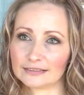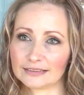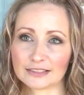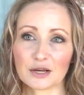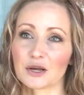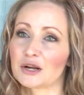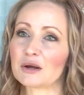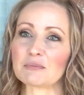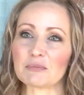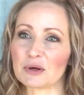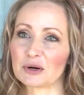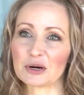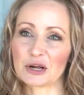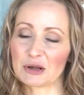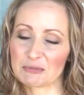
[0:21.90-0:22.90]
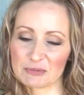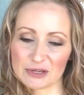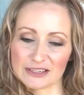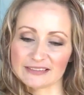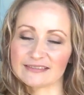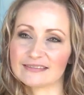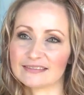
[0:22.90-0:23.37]
suck it up, buttercup,
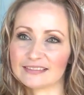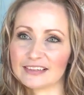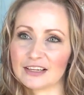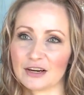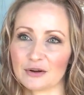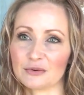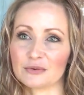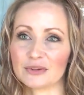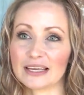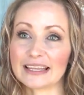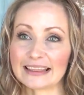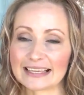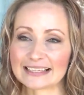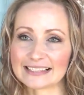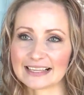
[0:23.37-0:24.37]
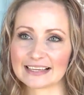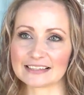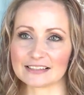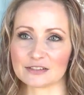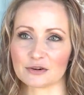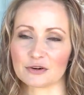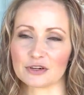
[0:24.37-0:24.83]
and, you know, get these
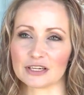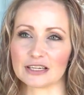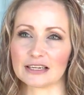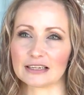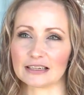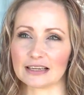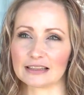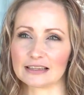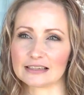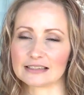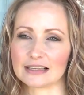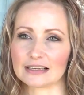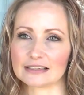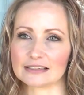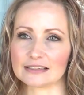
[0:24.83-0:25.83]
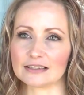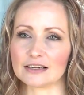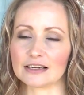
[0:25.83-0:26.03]
things turned in and get these things